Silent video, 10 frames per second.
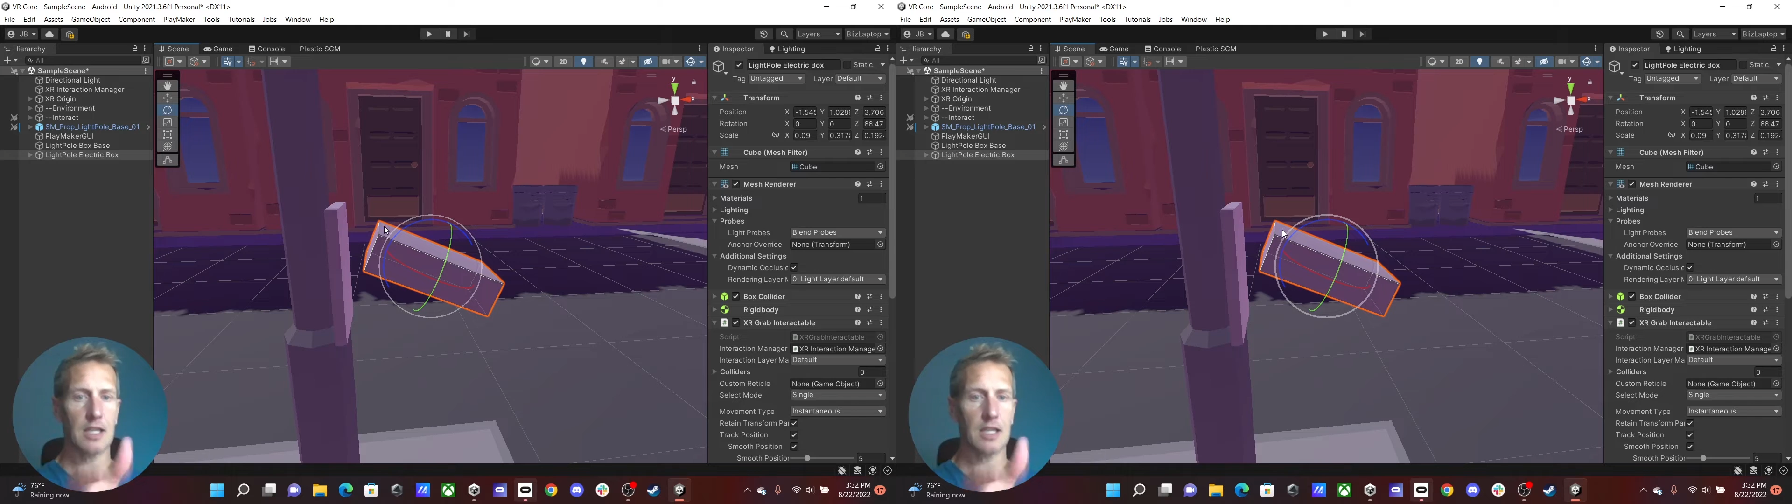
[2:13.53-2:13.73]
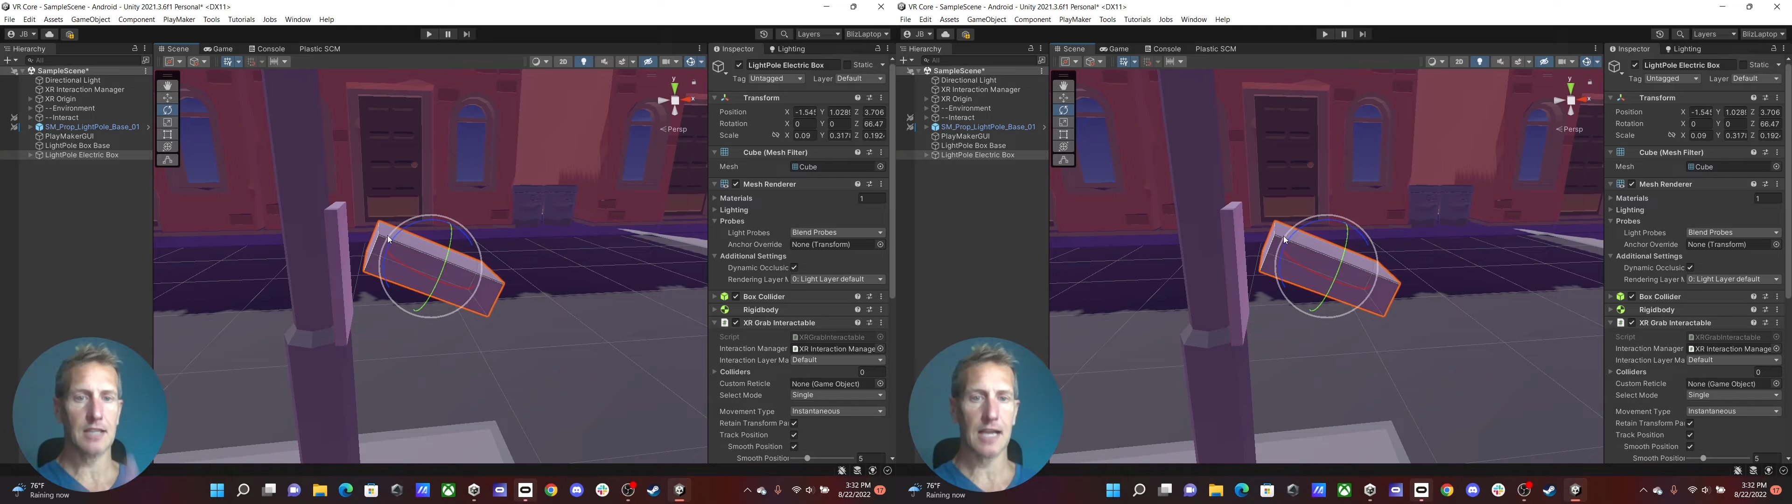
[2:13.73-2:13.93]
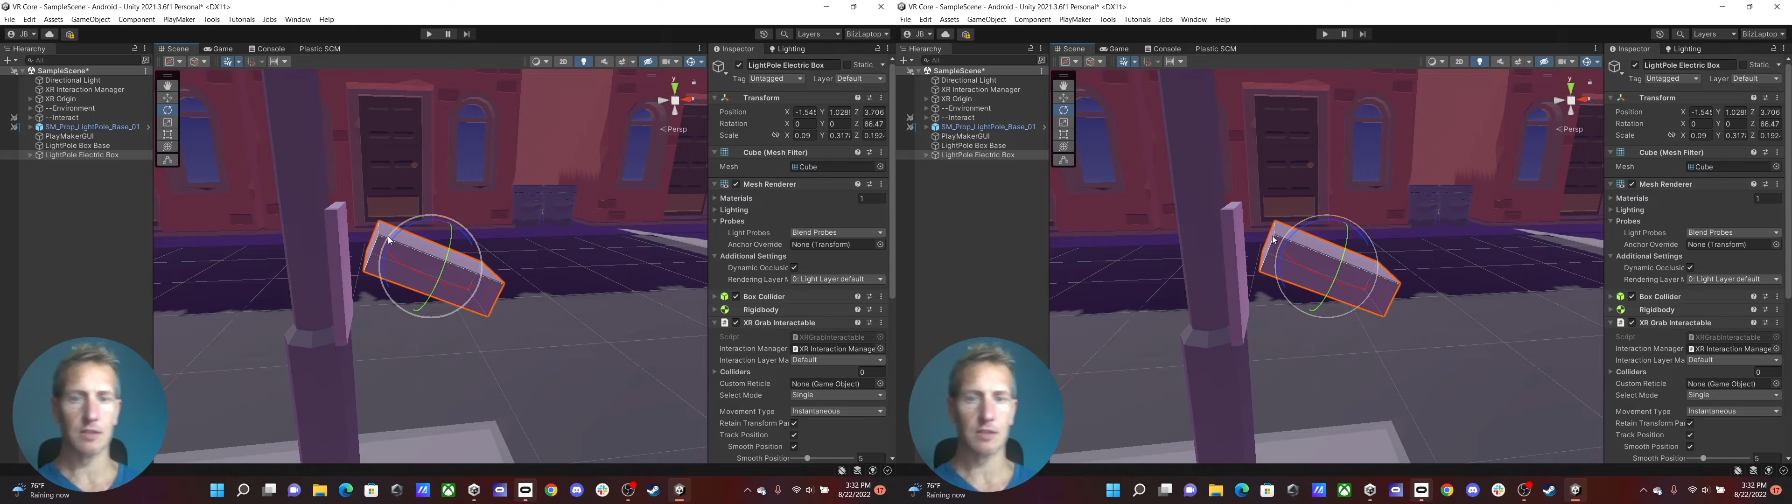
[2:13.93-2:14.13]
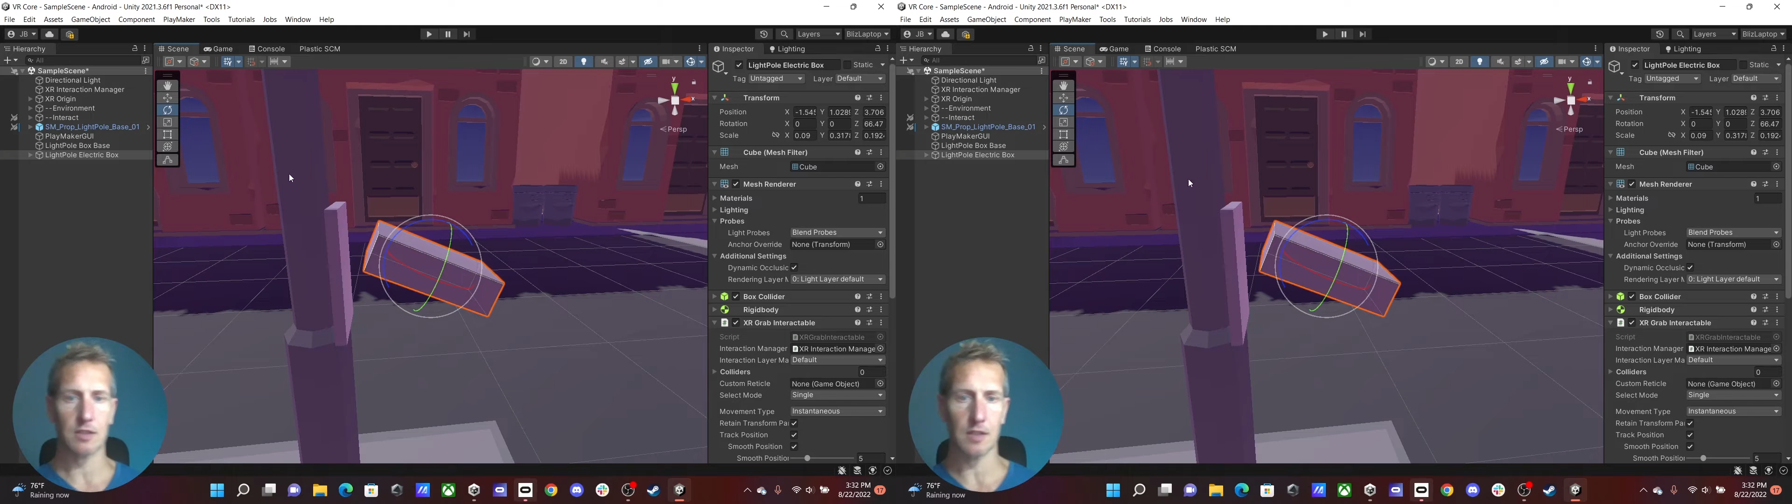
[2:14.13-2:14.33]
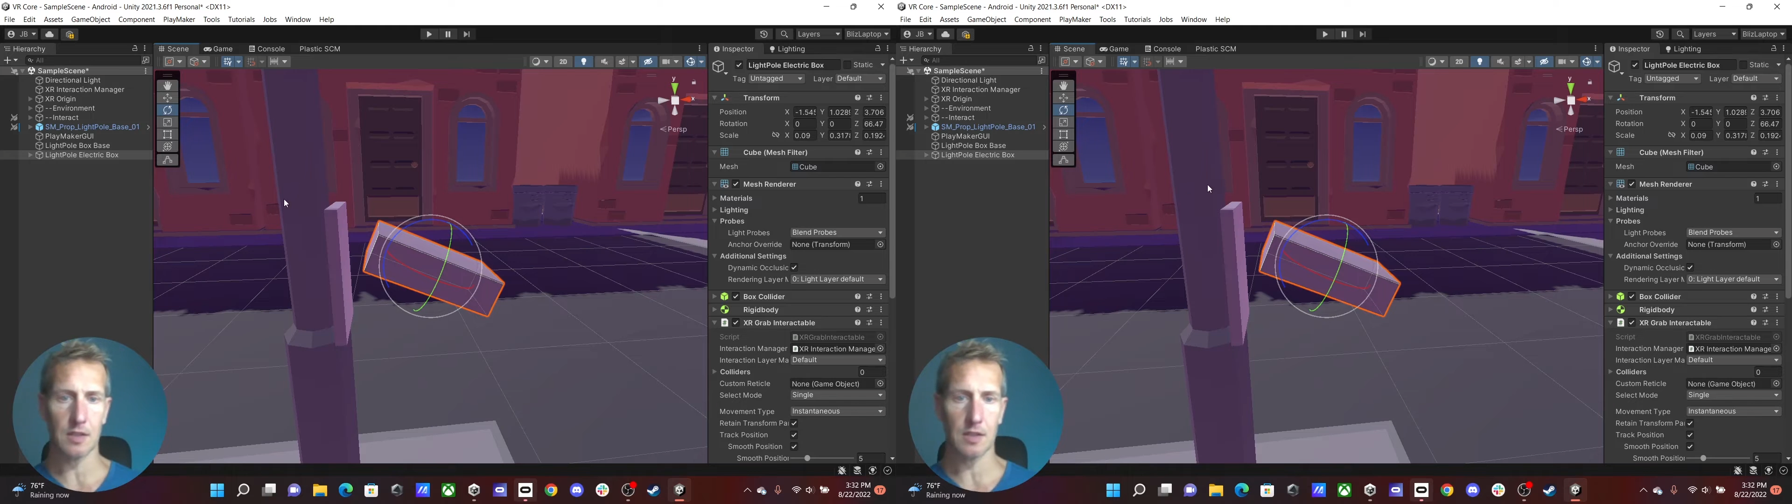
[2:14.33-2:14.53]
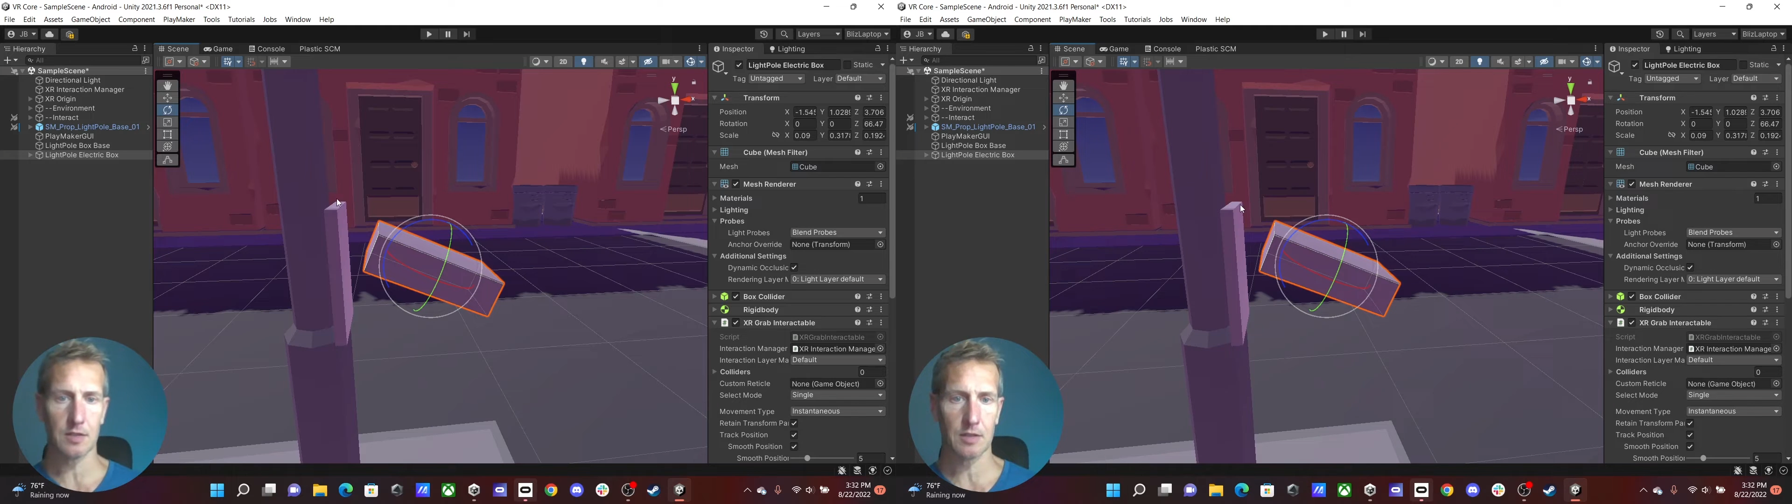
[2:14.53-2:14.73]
attach it to this